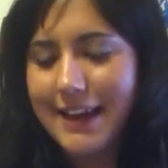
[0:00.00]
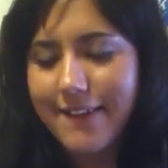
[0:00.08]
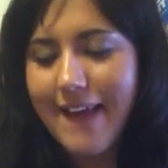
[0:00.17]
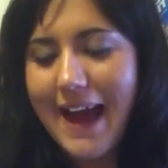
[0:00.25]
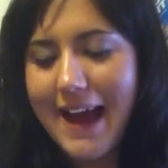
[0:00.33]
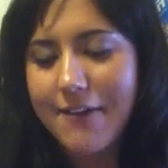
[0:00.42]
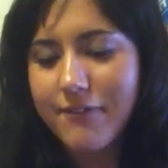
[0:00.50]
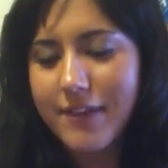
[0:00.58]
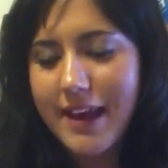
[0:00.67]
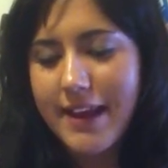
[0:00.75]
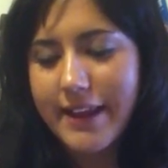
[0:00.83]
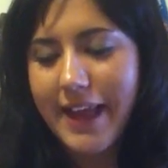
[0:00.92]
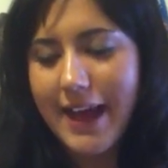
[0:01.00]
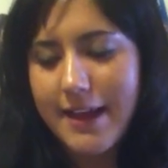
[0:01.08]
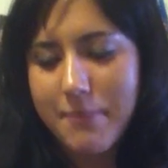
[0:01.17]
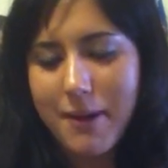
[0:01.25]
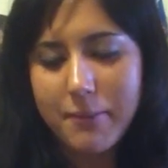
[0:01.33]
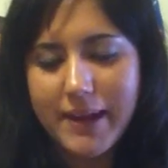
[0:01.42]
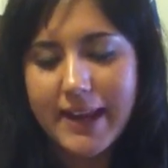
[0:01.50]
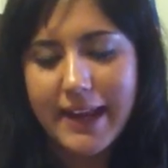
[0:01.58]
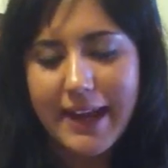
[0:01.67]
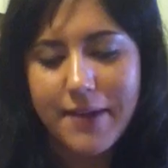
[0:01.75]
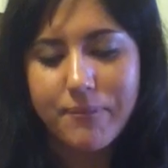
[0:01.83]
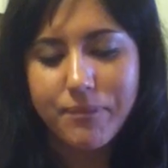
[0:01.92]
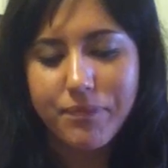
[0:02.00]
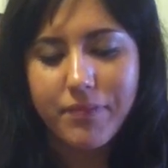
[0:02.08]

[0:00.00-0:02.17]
I laughed and lied about meaning it.